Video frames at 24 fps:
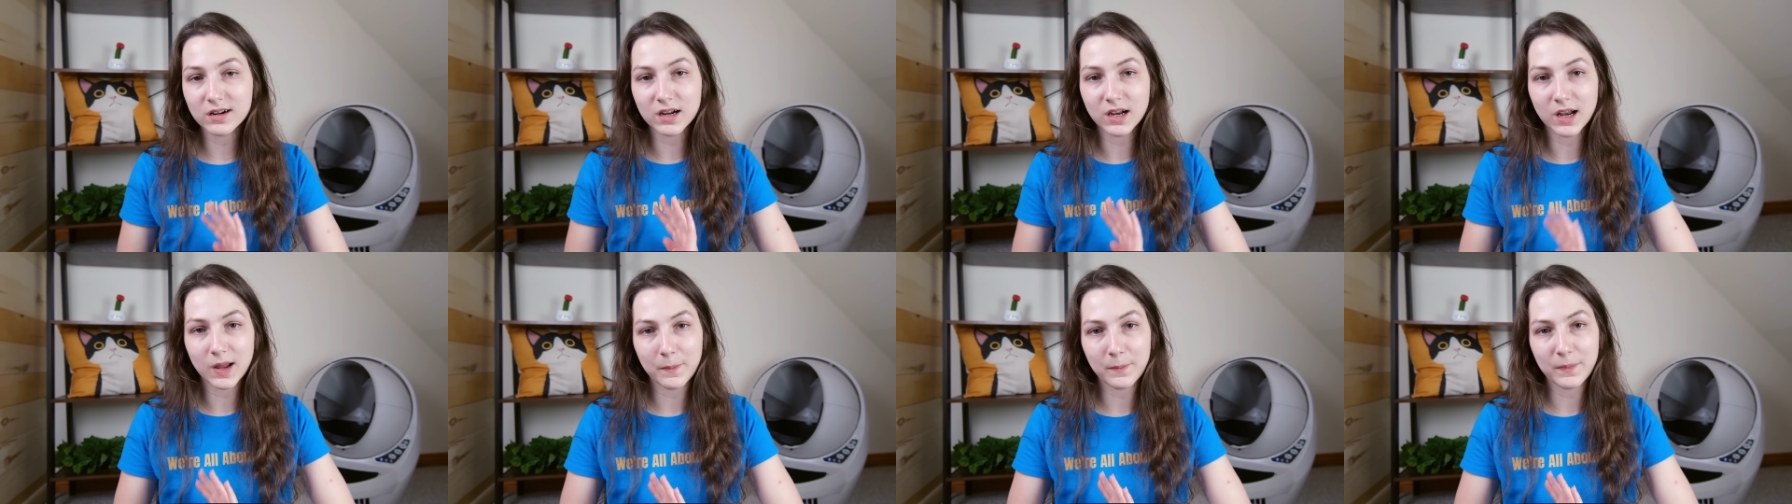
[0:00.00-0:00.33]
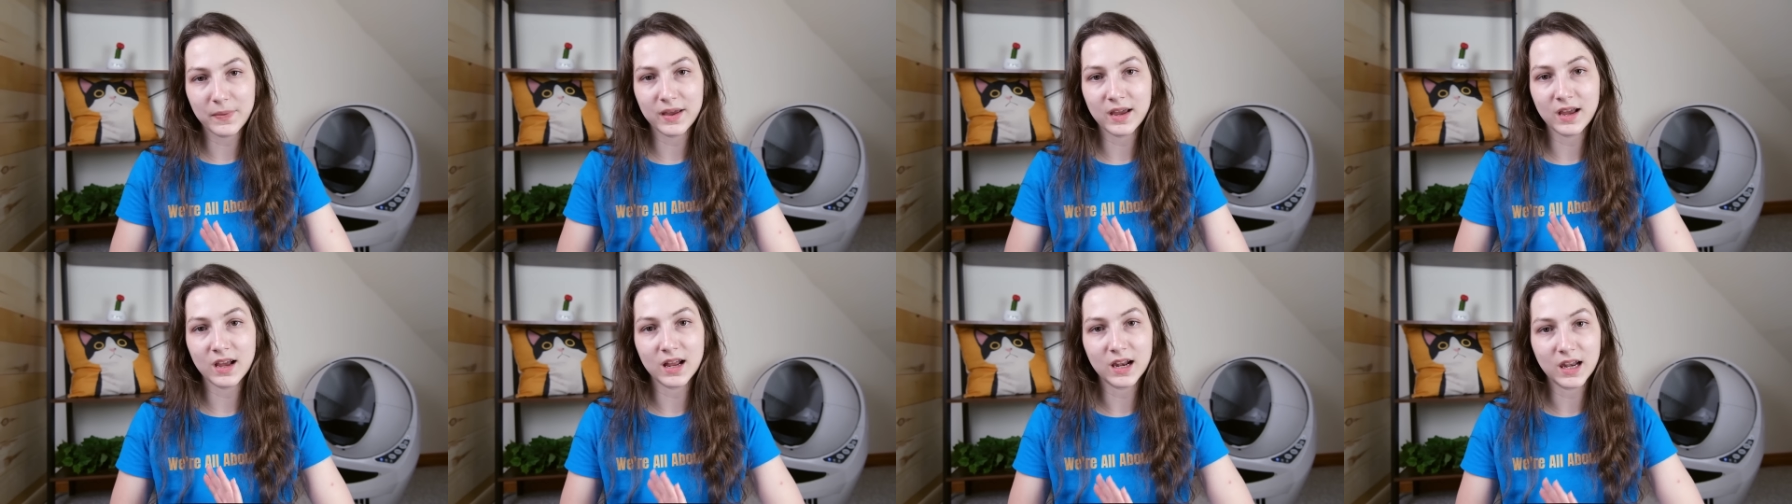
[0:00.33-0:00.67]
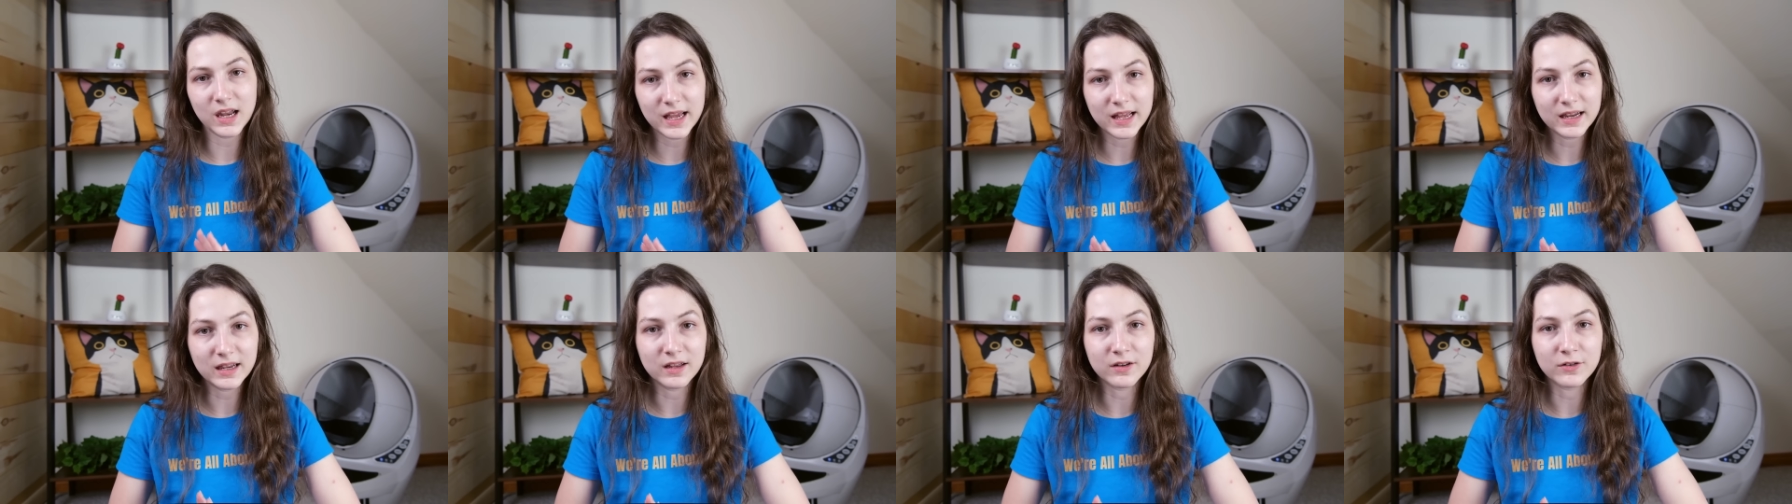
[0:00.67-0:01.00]
clumping
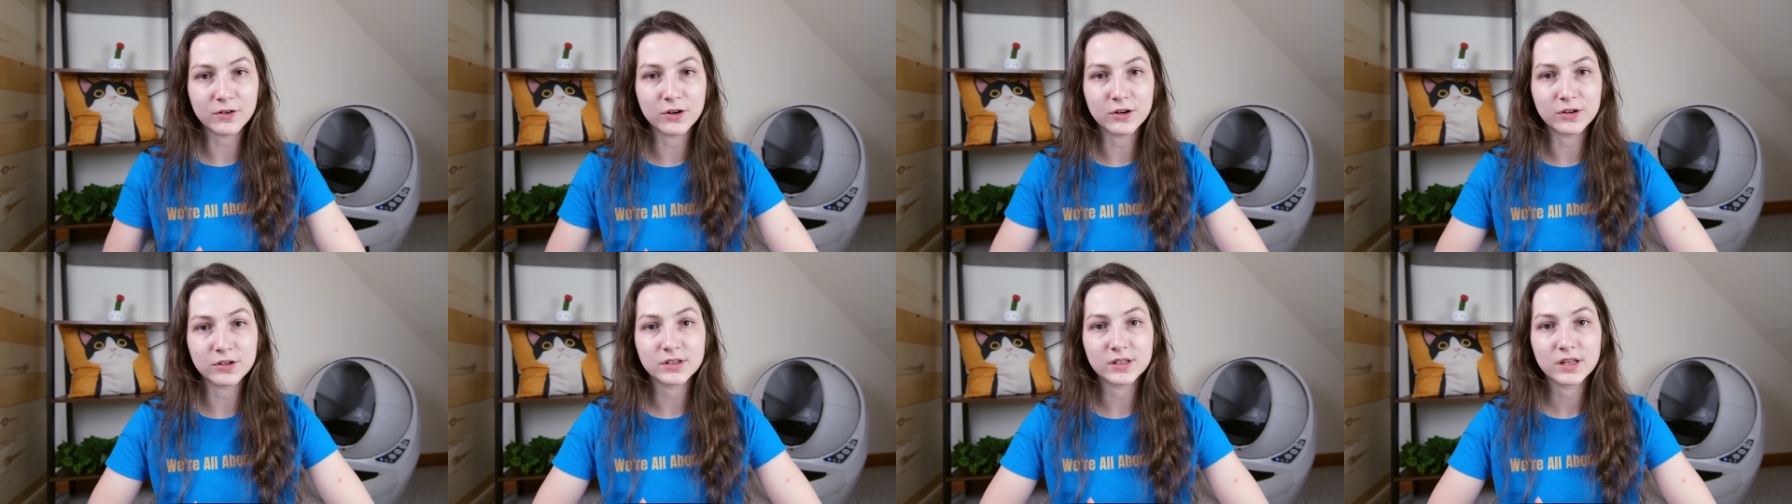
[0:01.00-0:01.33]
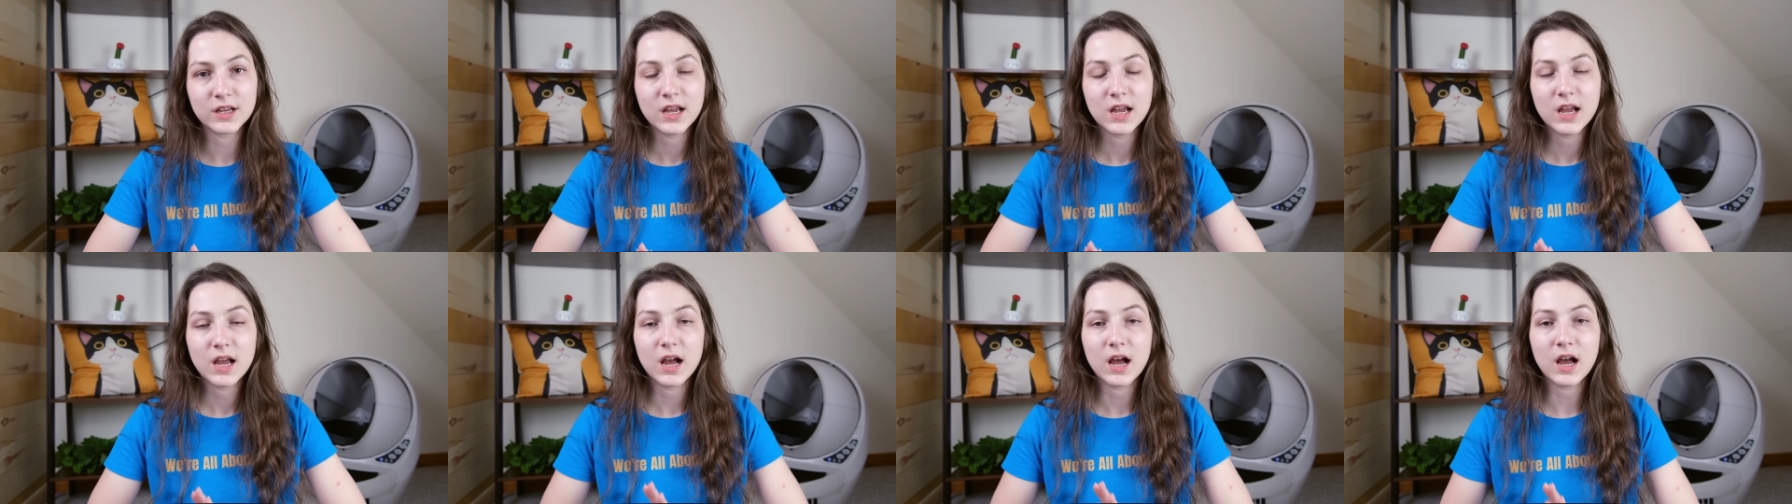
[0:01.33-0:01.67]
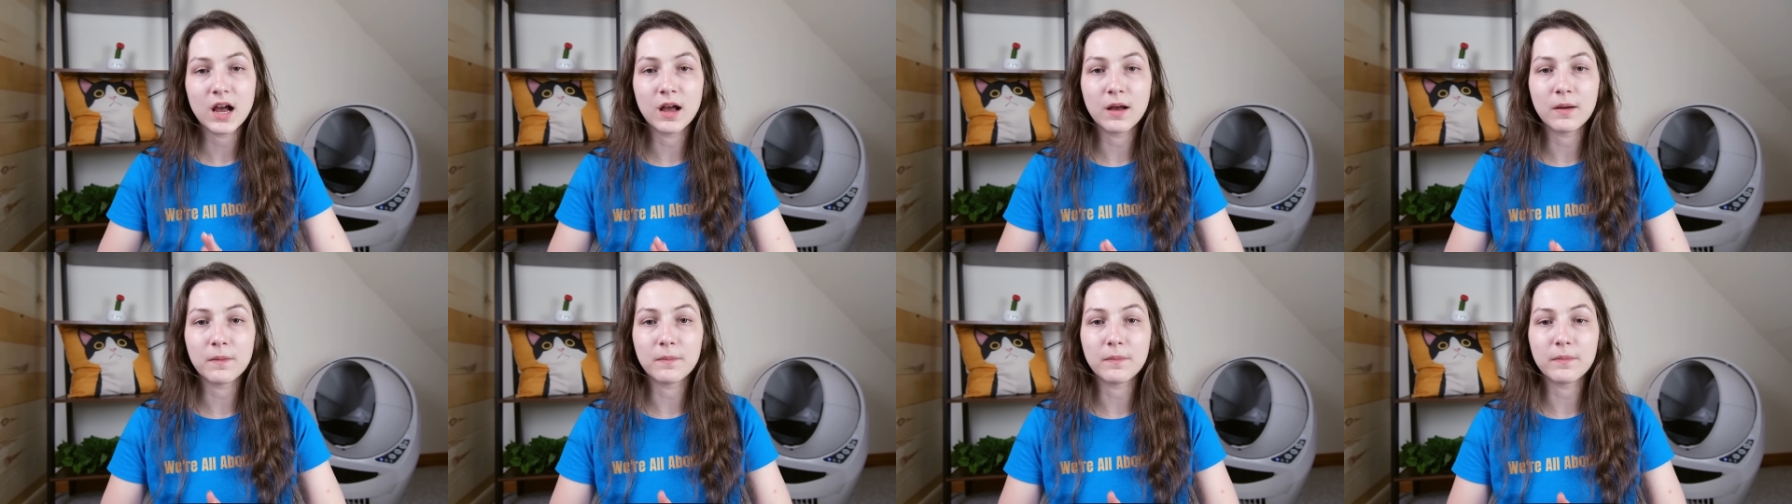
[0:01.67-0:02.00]
clay litters
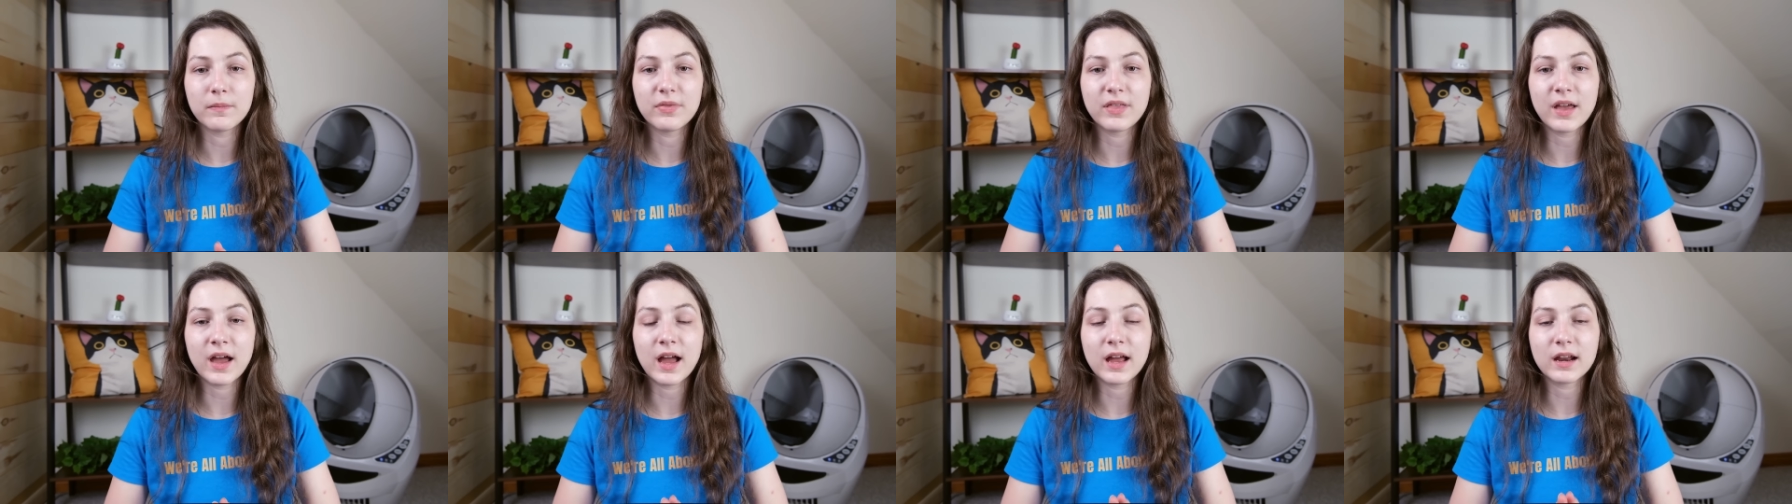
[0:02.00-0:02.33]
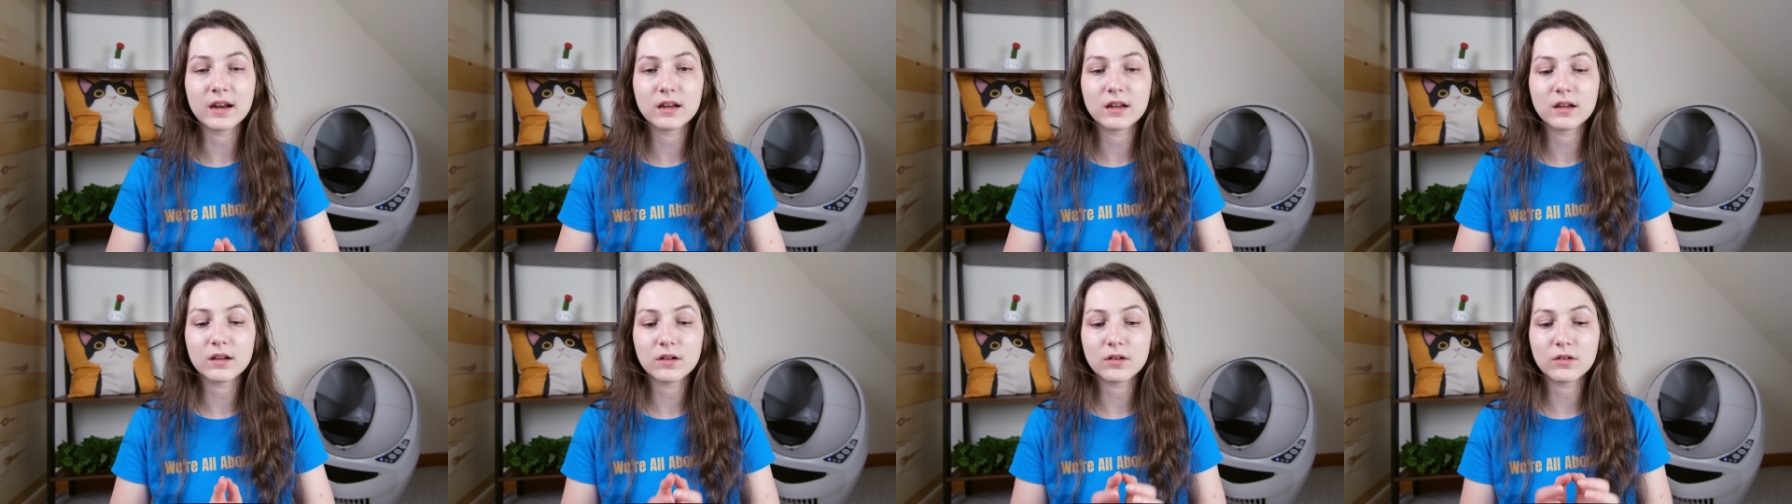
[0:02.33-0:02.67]
that